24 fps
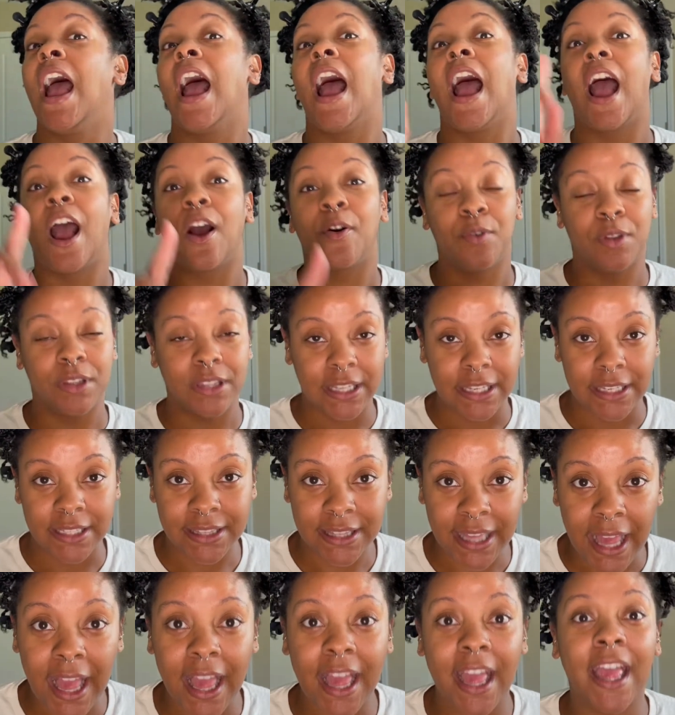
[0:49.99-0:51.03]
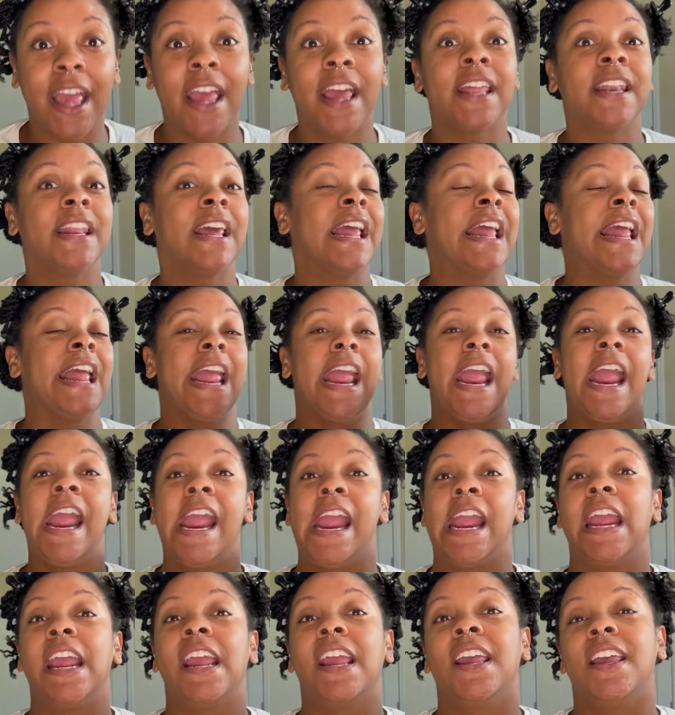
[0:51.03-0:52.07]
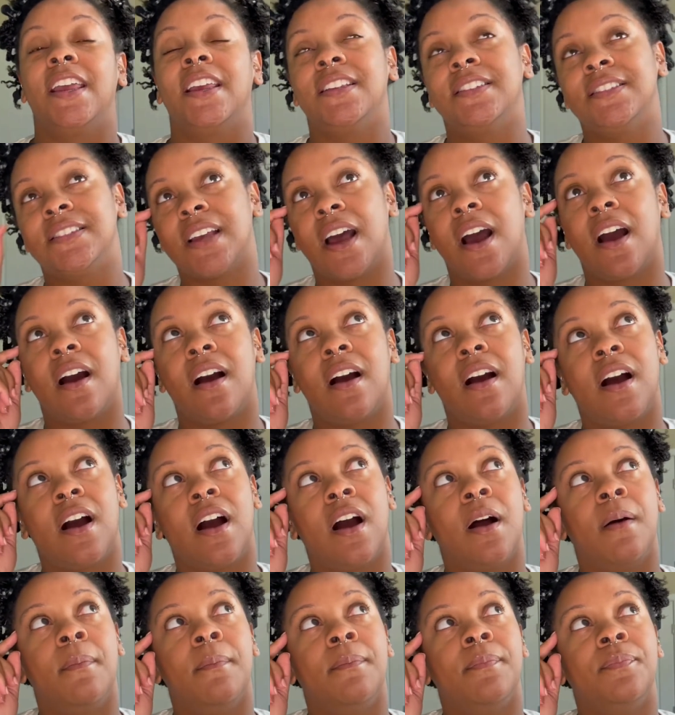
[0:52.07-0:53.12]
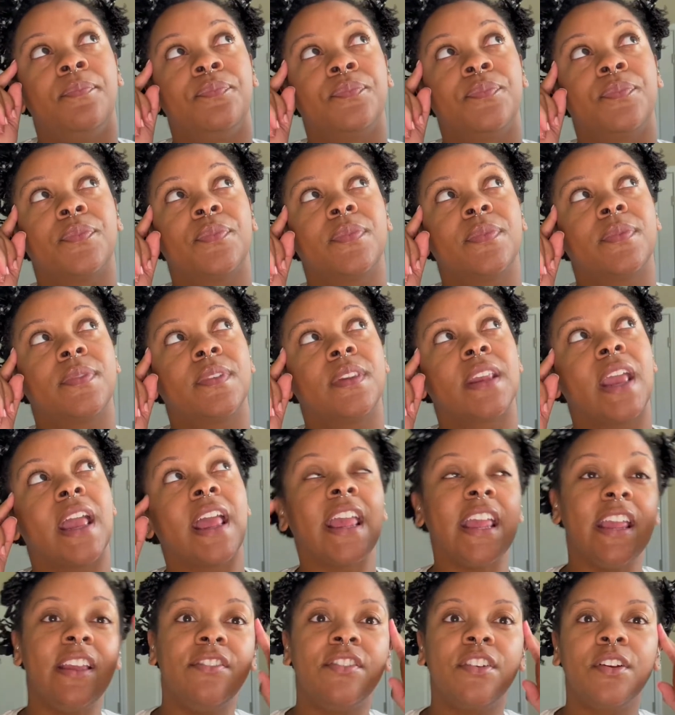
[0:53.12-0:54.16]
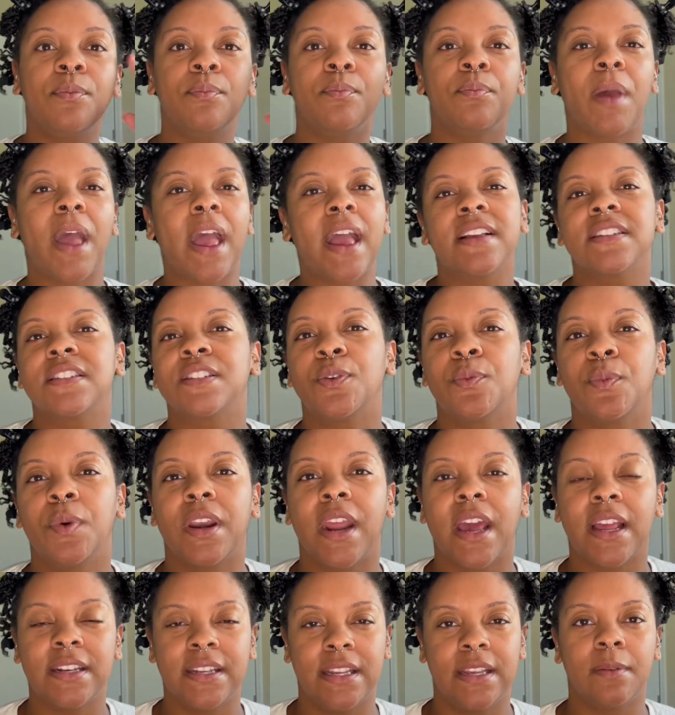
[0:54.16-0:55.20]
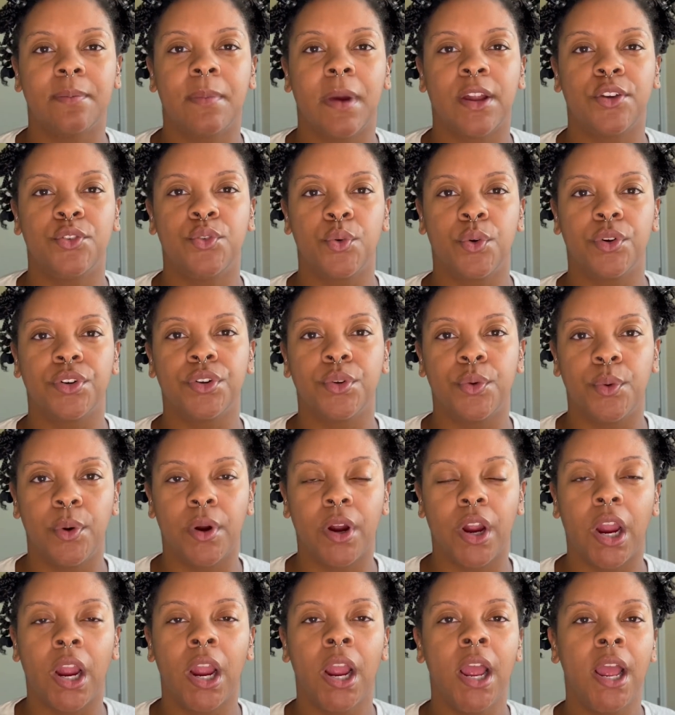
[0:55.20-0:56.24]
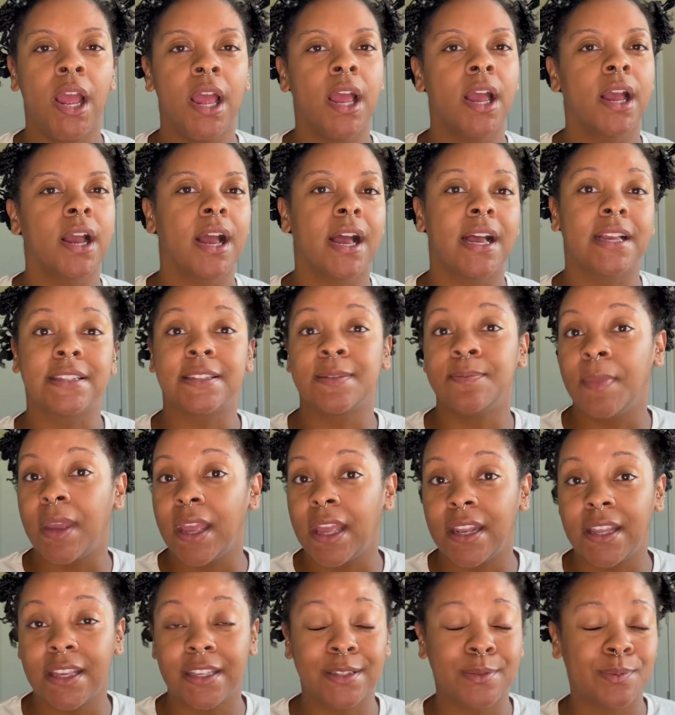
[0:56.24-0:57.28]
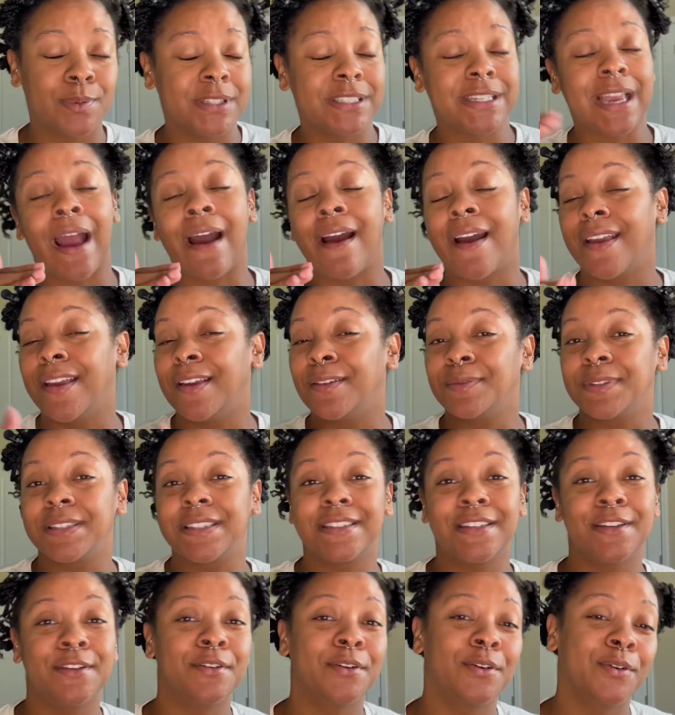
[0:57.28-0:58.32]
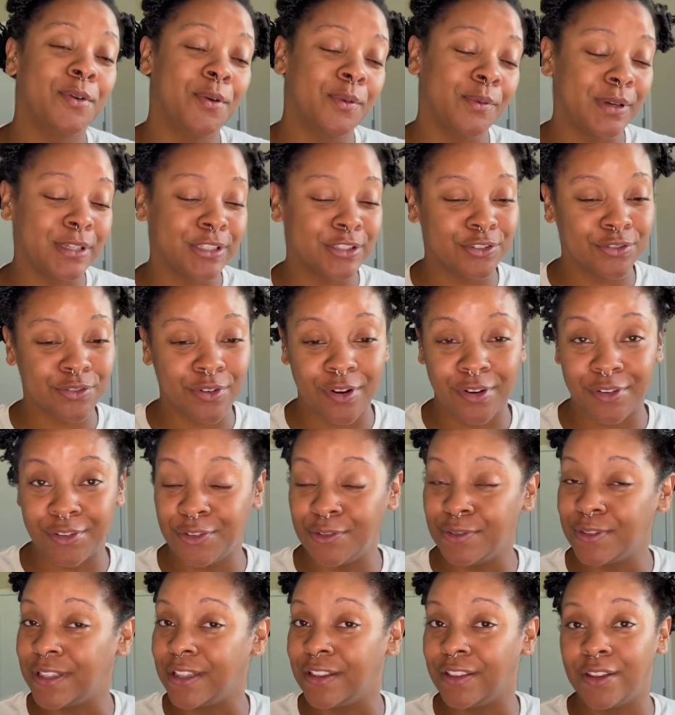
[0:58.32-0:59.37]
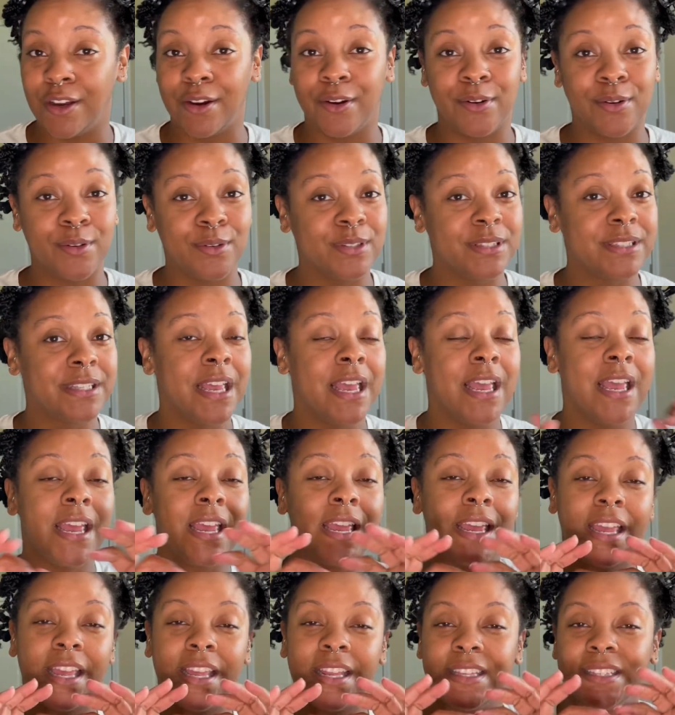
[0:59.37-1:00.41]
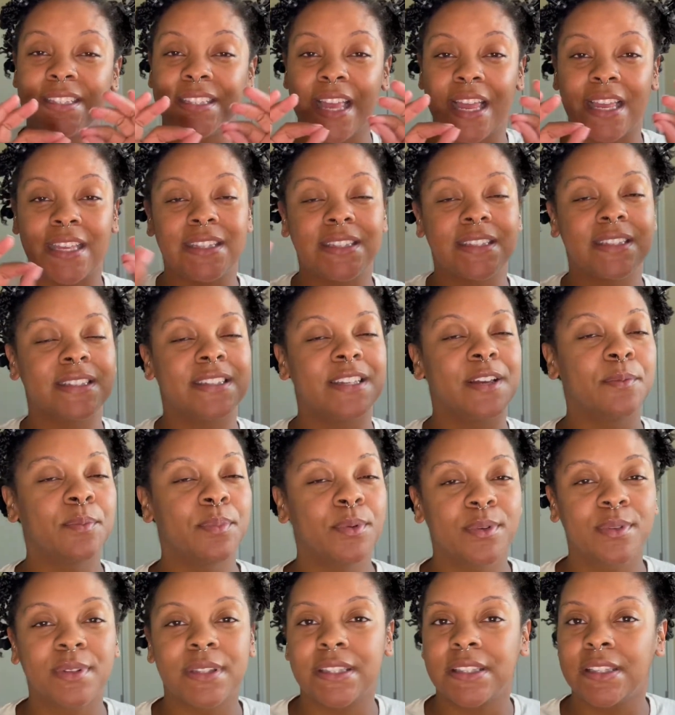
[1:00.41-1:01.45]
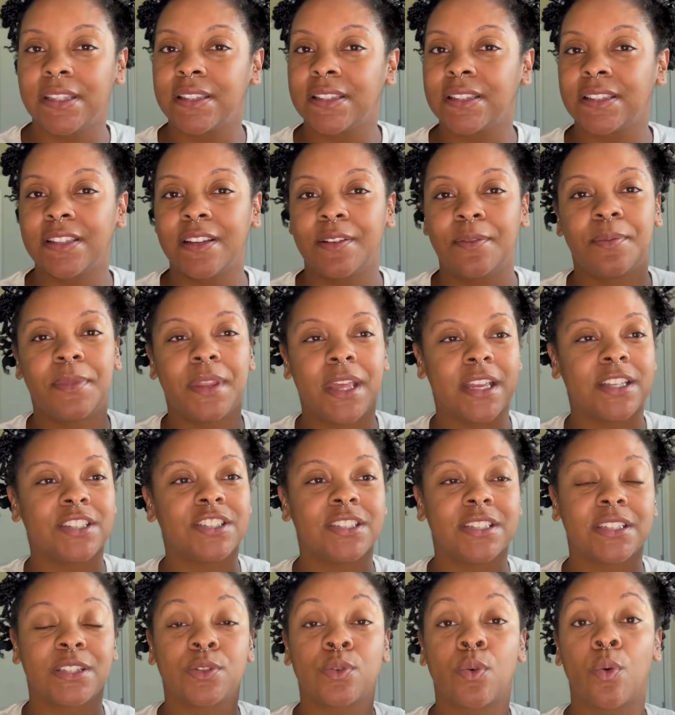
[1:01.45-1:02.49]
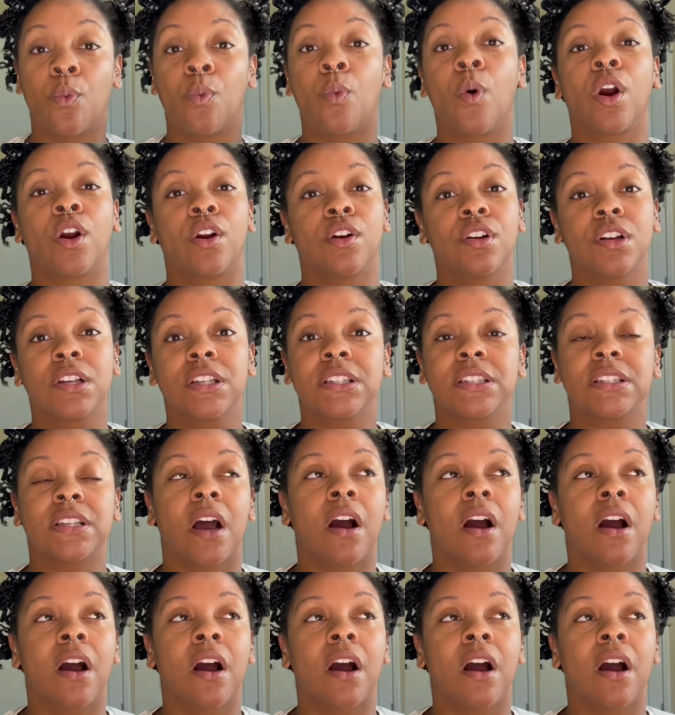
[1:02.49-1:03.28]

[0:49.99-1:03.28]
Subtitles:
I will link that. And even back to when I did my Nordor cosmetics, which I am still going strong using those. It is a simple system that just works.